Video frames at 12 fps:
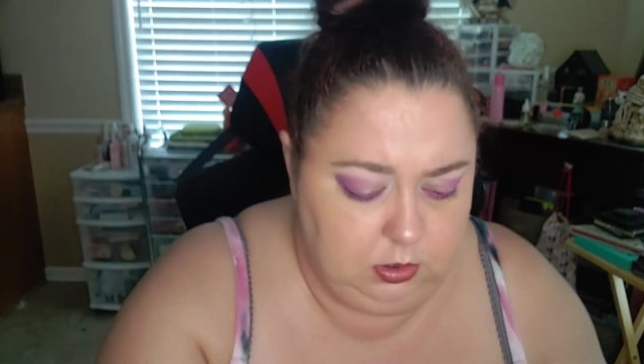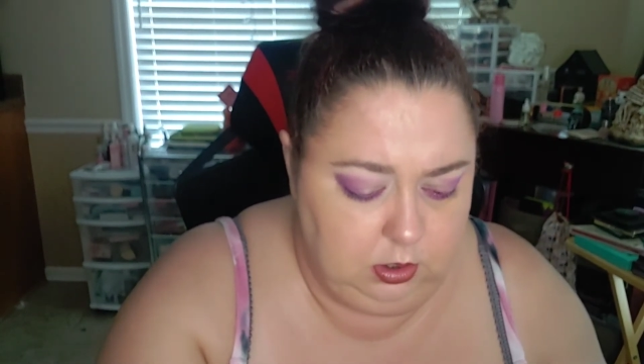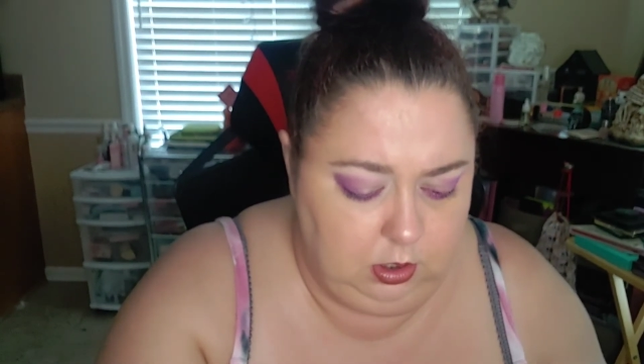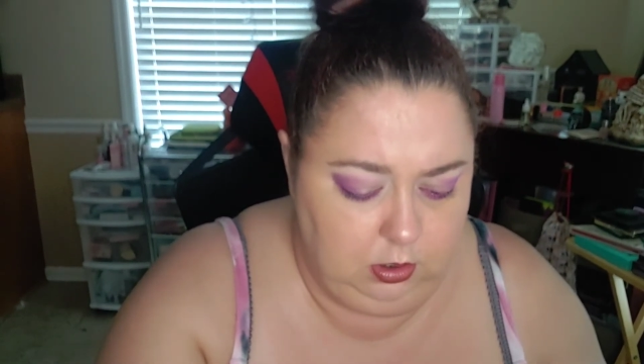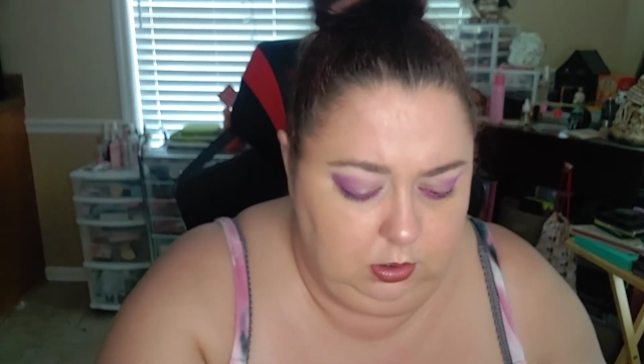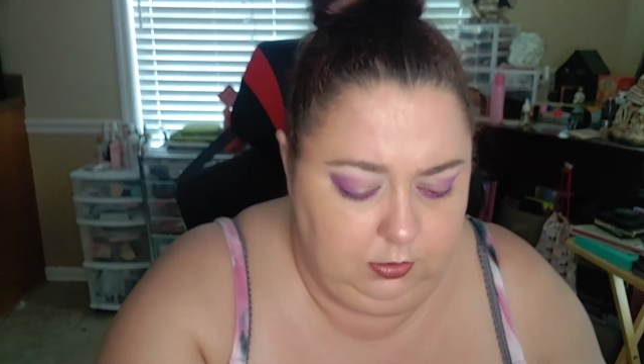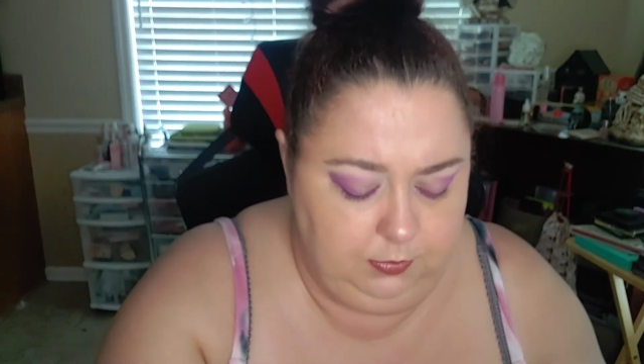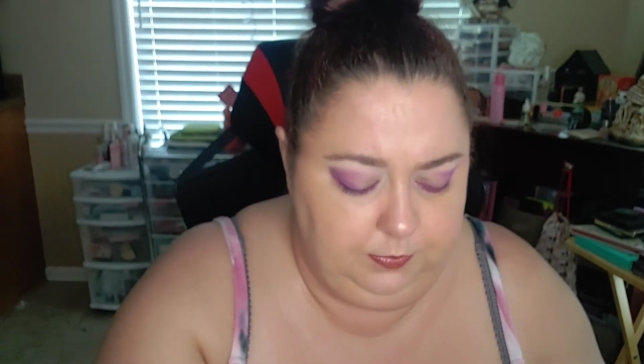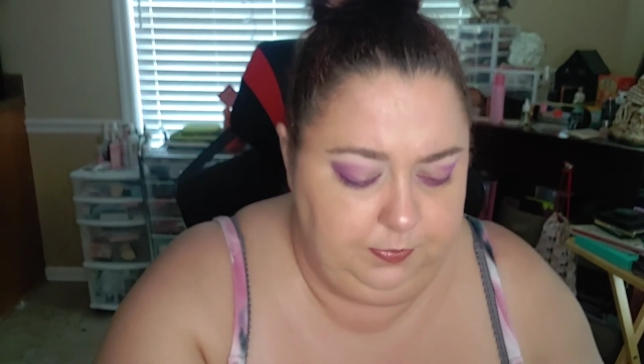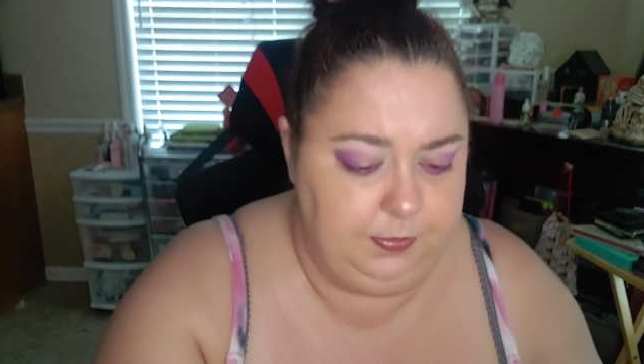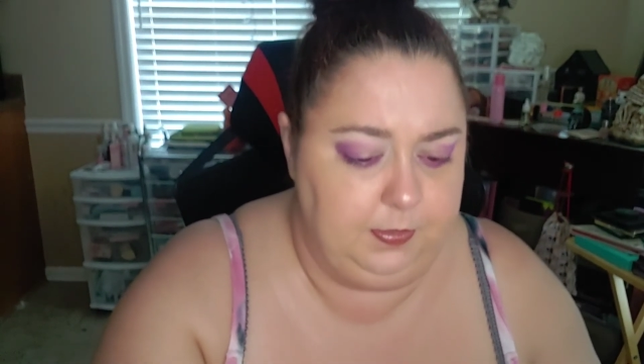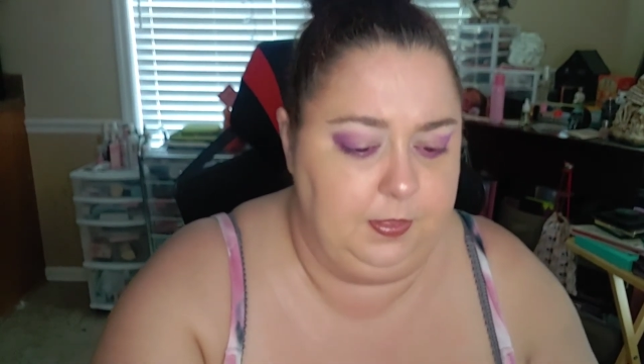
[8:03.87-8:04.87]

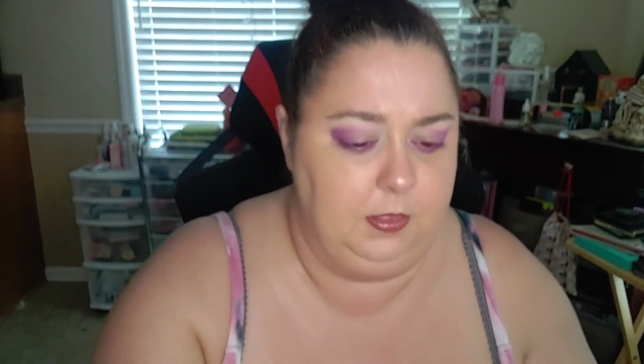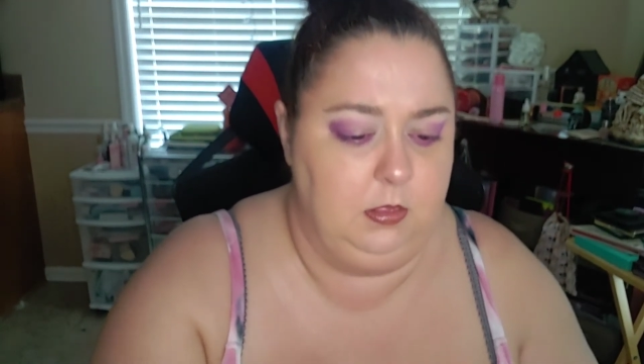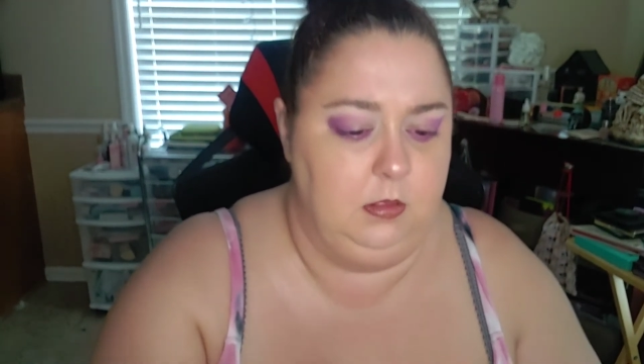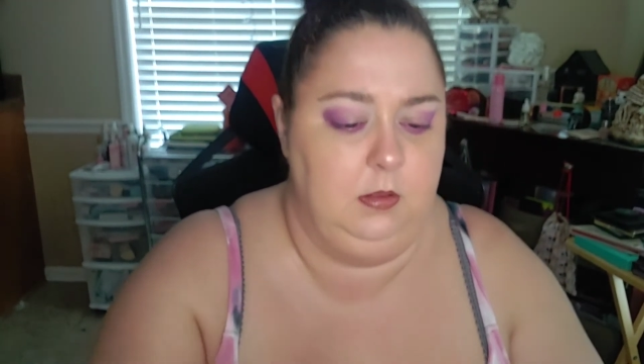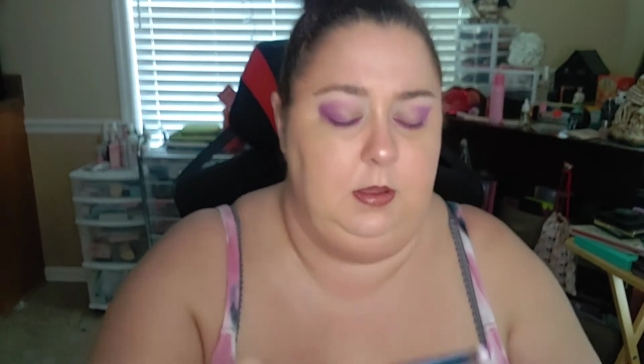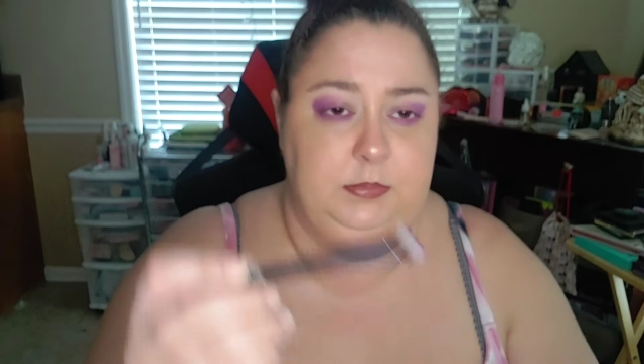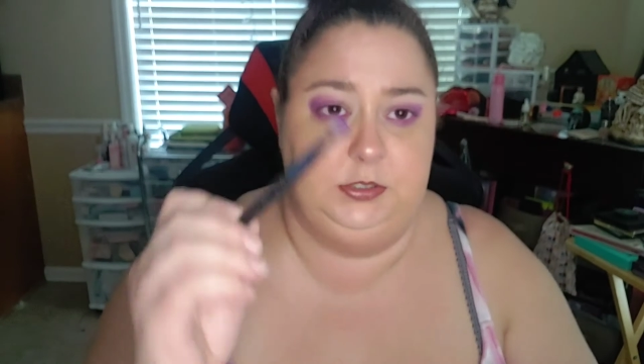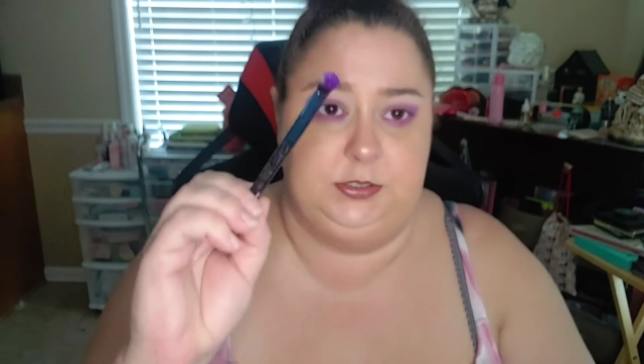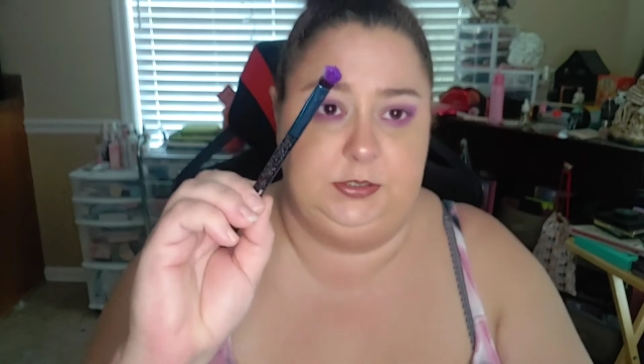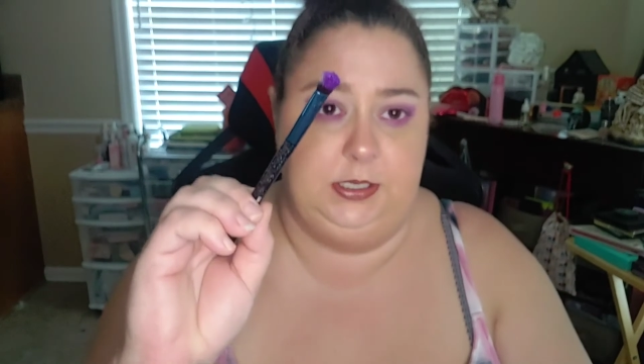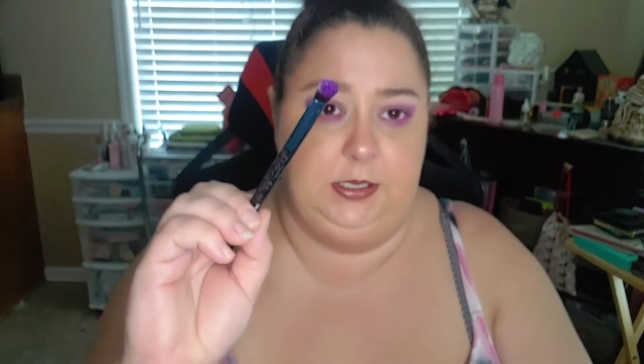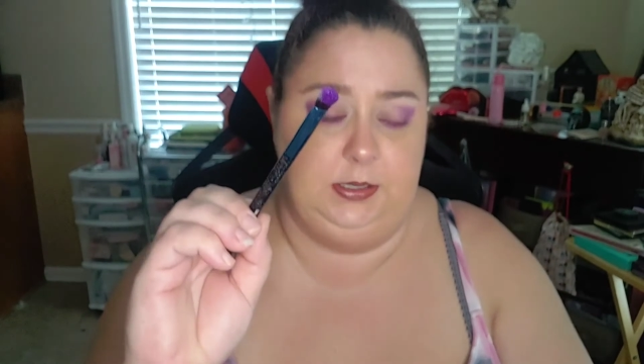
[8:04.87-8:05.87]
I'm
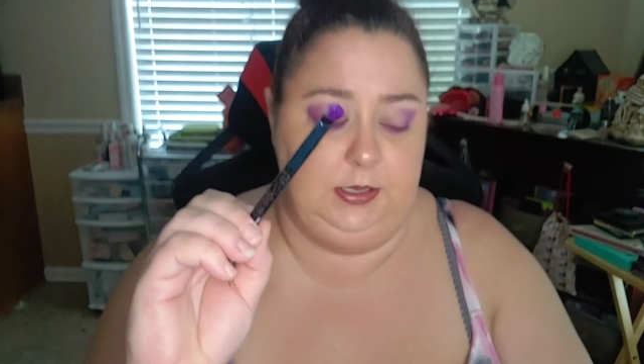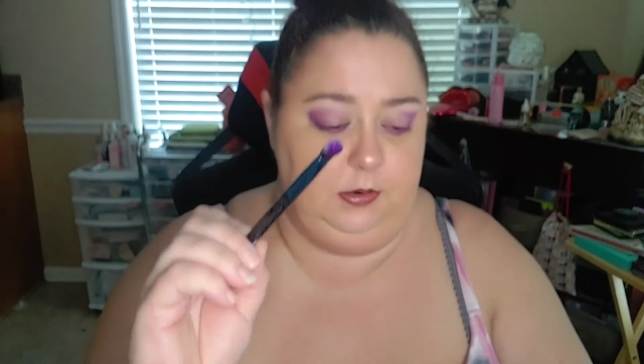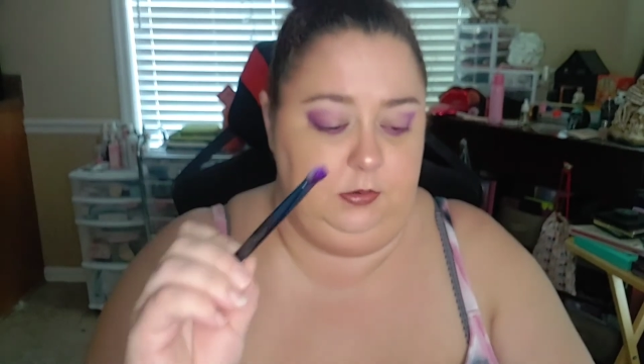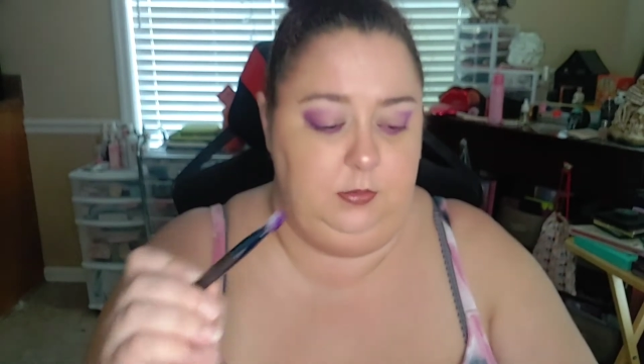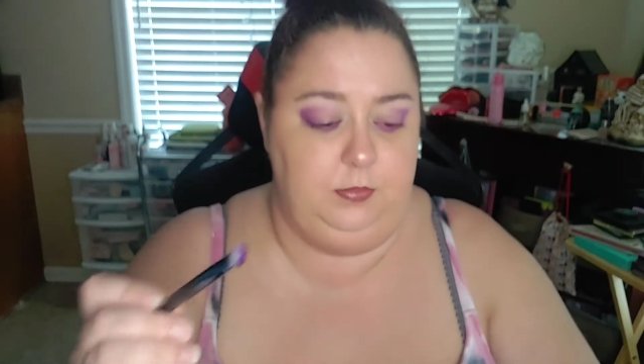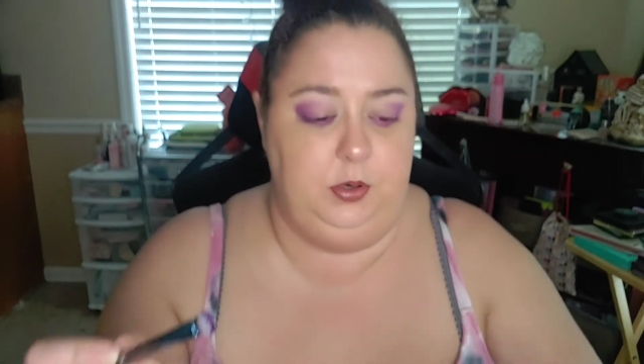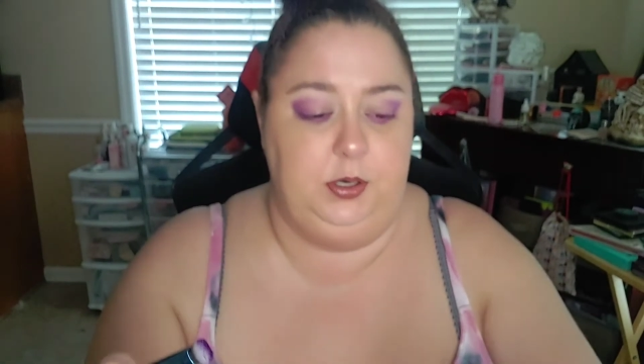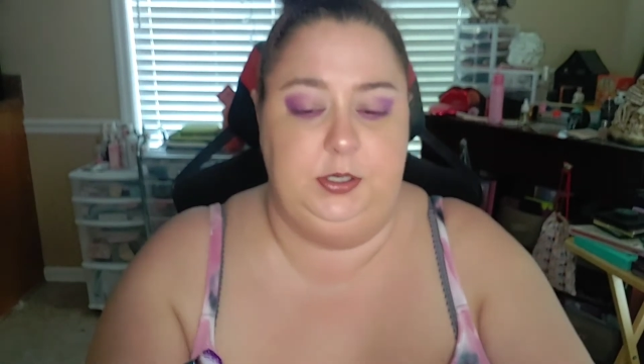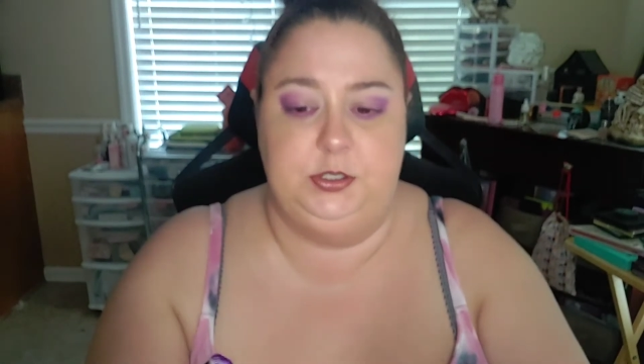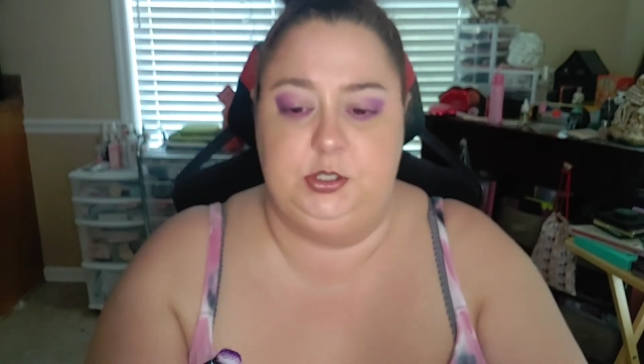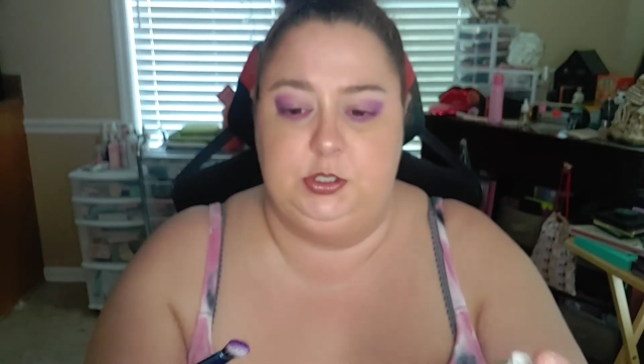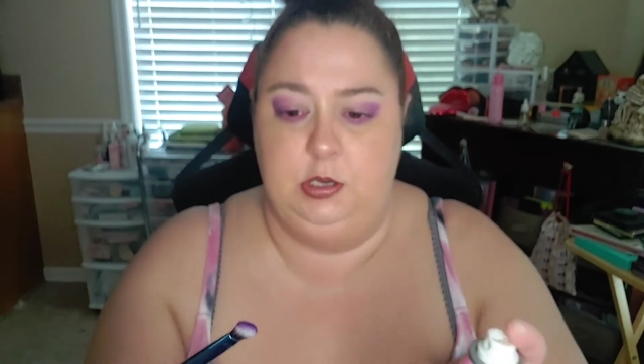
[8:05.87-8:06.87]
just getting that on the
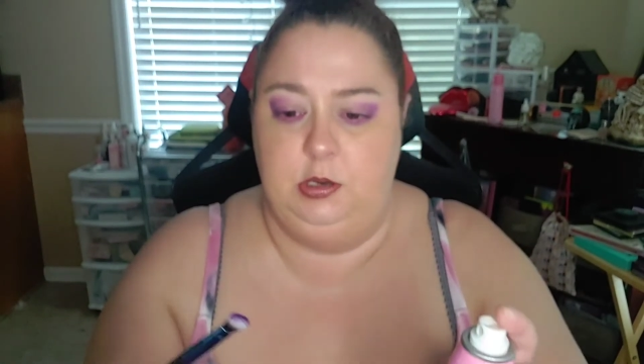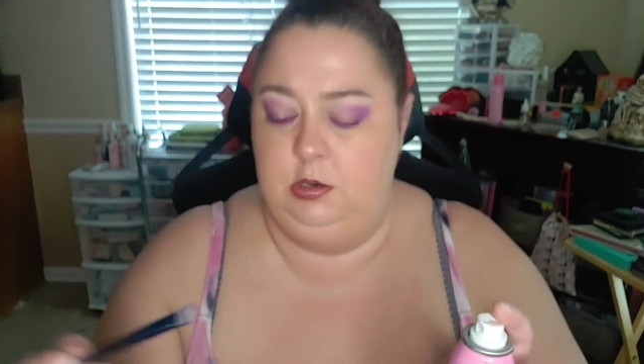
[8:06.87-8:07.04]
brush.